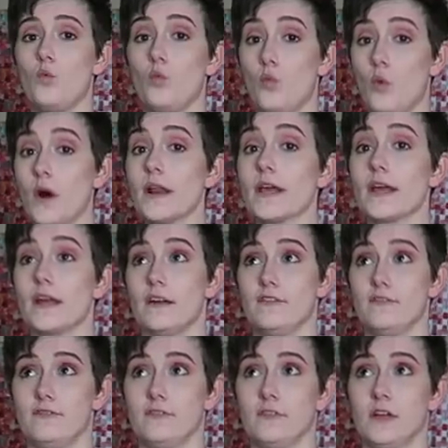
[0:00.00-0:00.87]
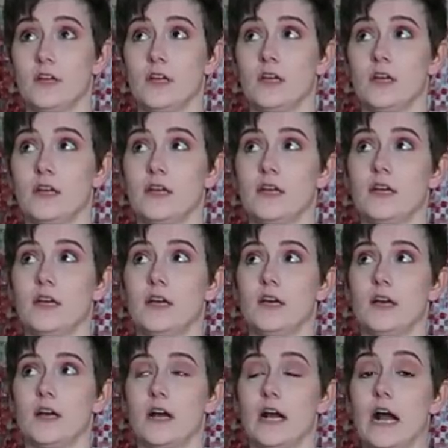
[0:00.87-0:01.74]
what if
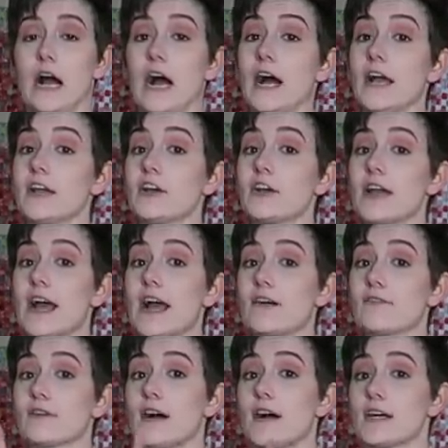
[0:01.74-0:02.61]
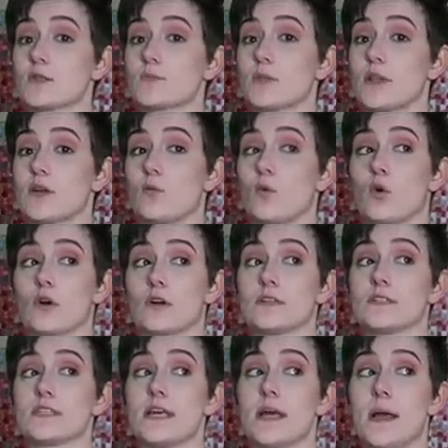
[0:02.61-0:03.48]
I could have Cosplay
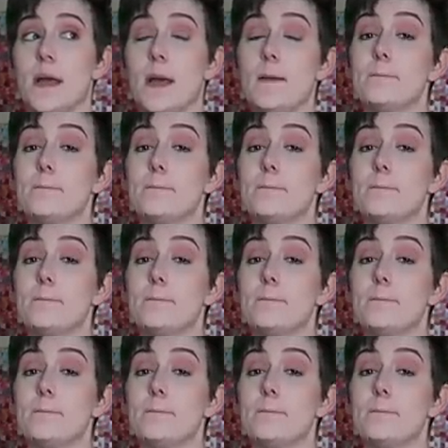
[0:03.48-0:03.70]
Wars